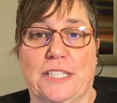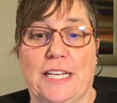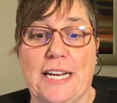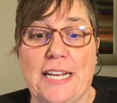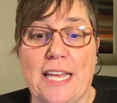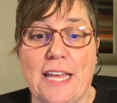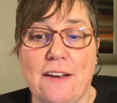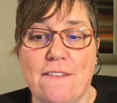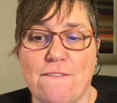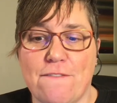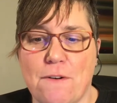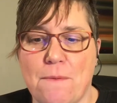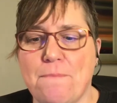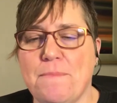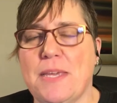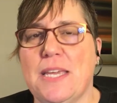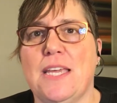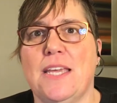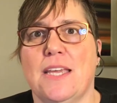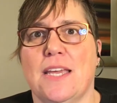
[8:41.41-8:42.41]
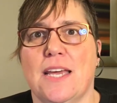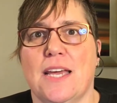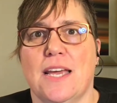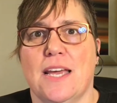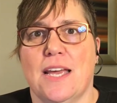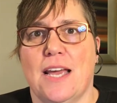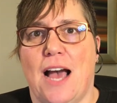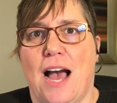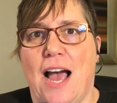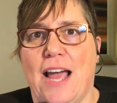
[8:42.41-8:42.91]
And again, for me,
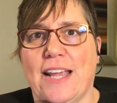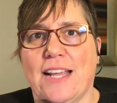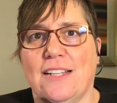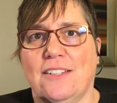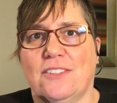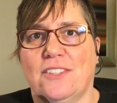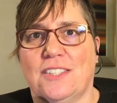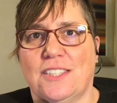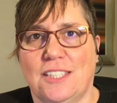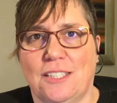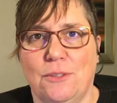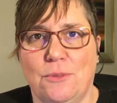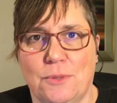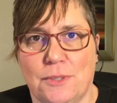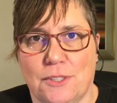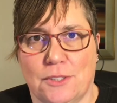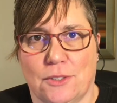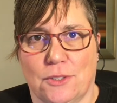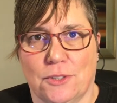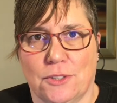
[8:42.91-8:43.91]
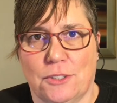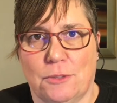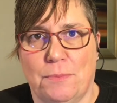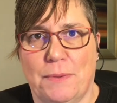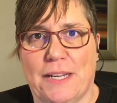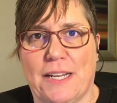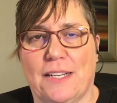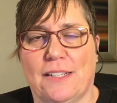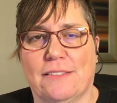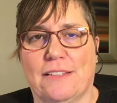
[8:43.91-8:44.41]
I can see results
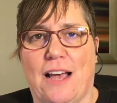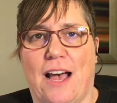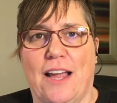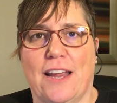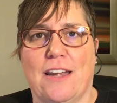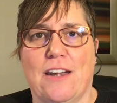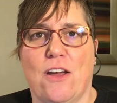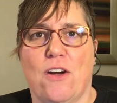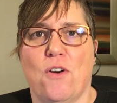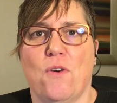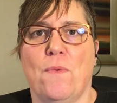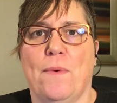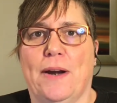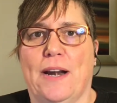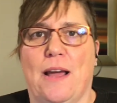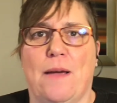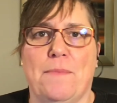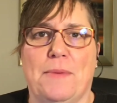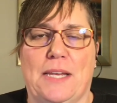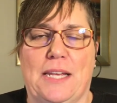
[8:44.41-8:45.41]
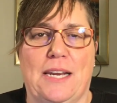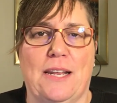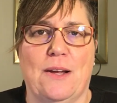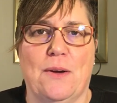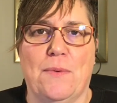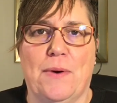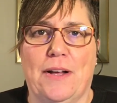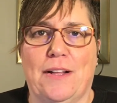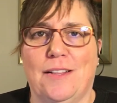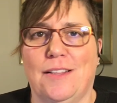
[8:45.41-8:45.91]
because I know when I'm
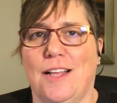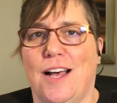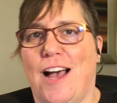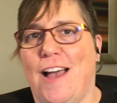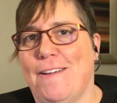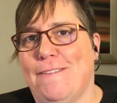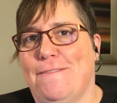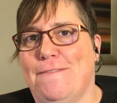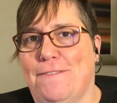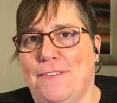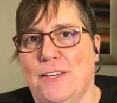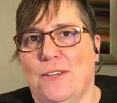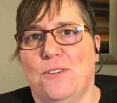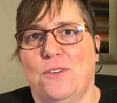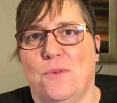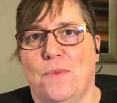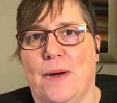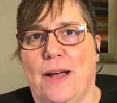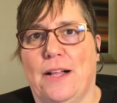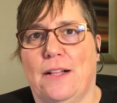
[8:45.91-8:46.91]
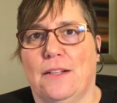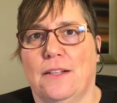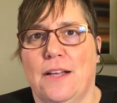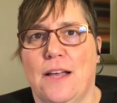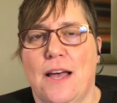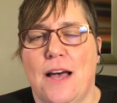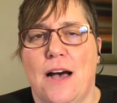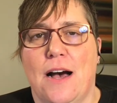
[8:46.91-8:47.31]
eating well, I feel well.